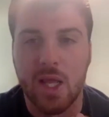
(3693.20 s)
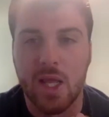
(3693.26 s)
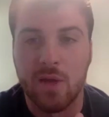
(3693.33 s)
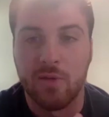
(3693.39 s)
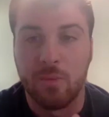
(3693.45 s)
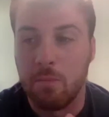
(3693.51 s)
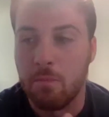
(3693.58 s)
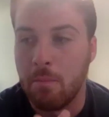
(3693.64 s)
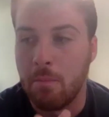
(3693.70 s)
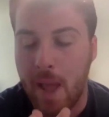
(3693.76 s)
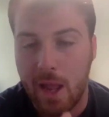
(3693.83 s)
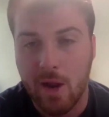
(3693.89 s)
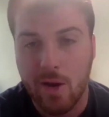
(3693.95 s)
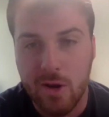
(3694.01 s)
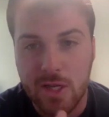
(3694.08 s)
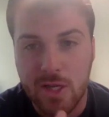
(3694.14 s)
if
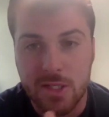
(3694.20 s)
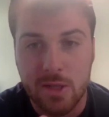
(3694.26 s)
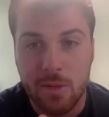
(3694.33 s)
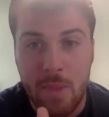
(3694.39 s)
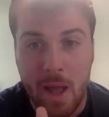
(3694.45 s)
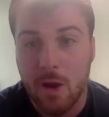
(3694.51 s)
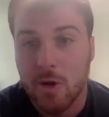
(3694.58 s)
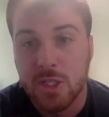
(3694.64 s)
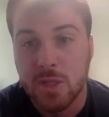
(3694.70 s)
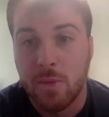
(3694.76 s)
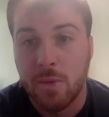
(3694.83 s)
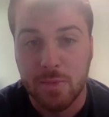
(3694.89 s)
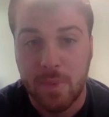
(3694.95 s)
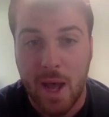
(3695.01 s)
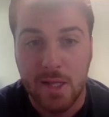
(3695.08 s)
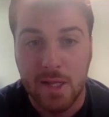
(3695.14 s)
Mayer's the
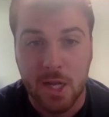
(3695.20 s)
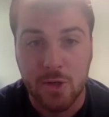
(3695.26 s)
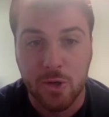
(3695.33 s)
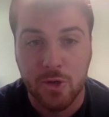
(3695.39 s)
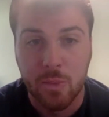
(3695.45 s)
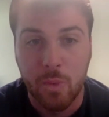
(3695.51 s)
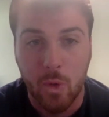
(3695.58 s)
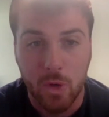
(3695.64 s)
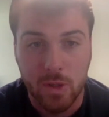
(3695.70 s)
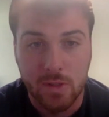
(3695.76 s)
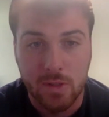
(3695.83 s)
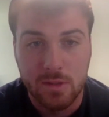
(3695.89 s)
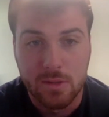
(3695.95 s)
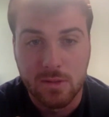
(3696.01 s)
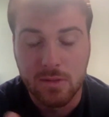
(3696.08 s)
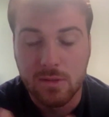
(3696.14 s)
best pass catcher on the board,
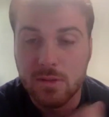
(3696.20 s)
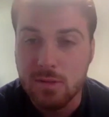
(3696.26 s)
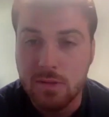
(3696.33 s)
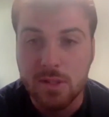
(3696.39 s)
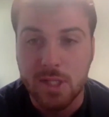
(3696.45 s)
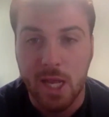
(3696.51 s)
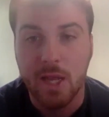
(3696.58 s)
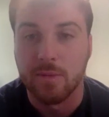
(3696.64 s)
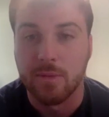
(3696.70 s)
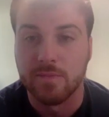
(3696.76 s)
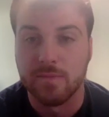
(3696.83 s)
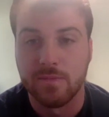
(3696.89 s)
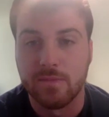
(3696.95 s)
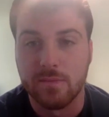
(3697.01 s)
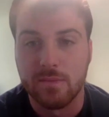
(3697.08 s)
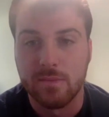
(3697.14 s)
take him,
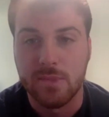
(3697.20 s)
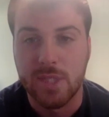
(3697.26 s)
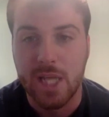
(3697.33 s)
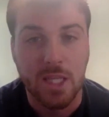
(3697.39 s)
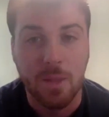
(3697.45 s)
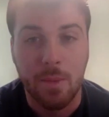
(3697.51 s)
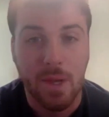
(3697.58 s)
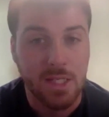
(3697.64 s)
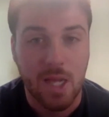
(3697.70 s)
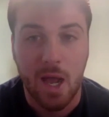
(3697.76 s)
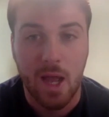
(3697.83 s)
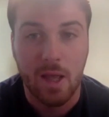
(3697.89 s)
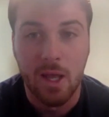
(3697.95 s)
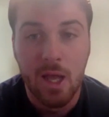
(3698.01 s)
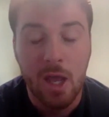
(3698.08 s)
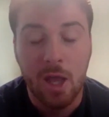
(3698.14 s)
take the best guy.
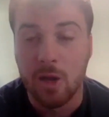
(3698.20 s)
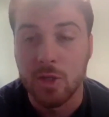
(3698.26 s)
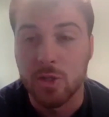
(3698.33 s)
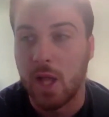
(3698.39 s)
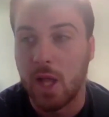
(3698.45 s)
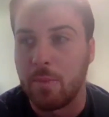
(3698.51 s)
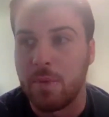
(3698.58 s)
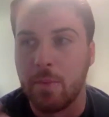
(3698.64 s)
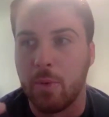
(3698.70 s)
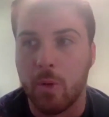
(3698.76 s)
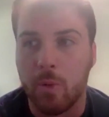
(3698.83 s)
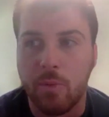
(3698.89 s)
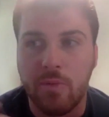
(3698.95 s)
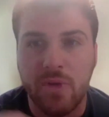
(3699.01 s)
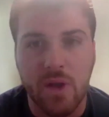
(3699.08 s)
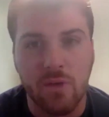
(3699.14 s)
And also, a lot of
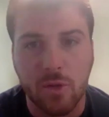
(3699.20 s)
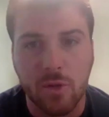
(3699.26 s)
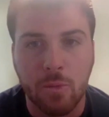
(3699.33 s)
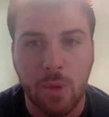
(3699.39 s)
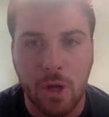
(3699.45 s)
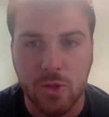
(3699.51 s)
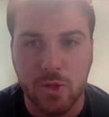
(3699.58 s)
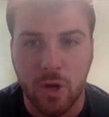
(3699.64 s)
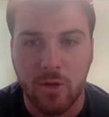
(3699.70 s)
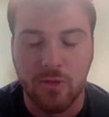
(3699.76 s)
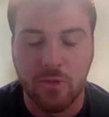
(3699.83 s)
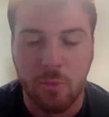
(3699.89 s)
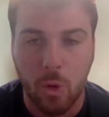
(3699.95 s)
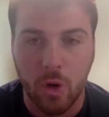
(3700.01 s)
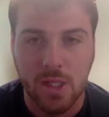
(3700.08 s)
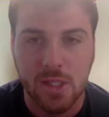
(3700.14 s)
people favor Luke Musgrave
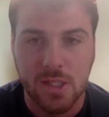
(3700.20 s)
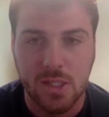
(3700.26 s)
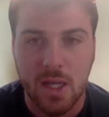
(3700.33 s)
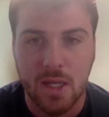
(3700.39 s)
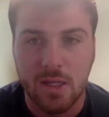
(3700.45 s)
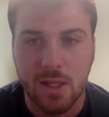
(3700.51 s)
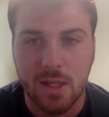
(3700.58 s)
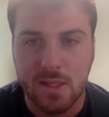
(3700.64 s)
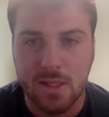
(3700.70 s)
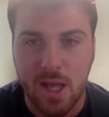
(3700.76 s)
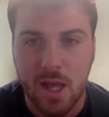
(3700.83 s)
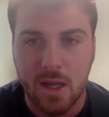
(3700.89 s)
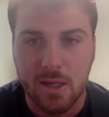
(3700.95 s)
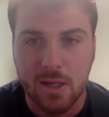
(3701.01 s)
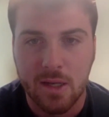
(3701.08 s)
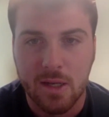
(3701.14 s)
from Oregon State
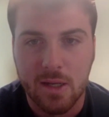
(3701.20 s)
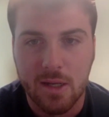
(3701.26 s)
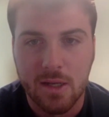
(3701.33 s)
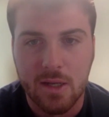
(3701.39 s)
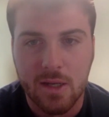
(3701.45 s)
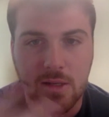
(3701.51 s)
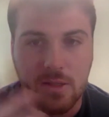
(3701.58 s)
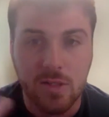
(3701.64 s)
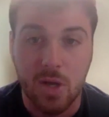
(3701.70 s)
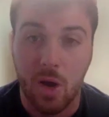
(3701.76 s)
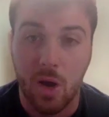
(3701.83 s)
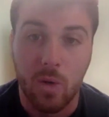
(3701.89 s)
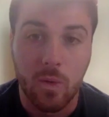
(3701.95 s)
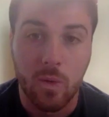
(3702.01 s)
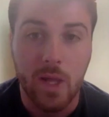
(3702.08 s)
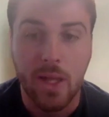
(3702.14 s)
instead.
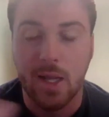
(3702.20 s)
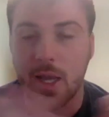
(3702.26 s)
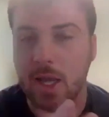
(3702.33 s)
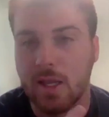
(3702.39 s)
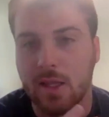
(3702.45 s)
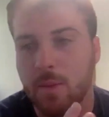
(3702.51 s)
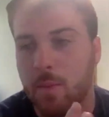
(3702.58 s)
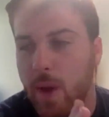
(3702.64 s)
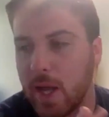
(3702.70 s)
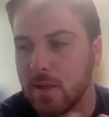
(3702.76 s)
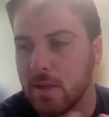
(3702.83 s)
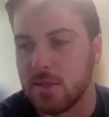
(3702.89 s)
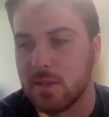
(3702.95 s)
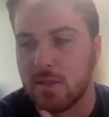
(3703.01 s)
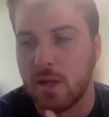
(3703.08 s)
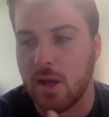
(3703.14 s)
So it
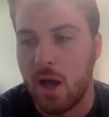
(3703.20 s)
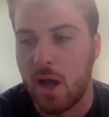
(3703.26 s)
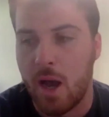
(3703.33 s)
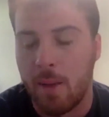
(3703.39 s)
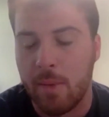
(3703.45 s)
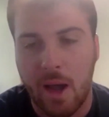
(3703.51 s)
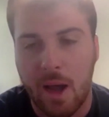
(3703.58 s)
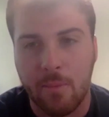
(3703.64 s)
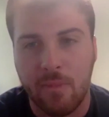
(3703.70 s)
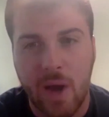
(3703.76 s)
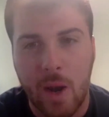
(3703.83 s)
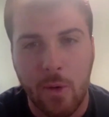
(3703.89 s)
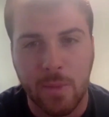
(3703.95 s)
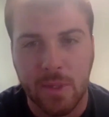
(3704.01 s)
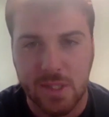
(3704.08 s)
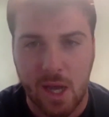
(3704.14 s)
depends. I'm fine
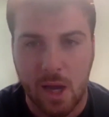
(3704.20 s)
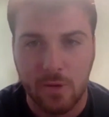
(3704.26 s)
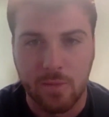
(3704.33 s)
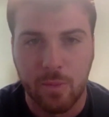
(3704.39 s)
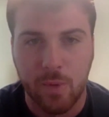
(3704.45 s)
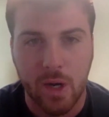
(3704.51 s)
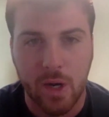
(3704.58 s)
with McDonald, but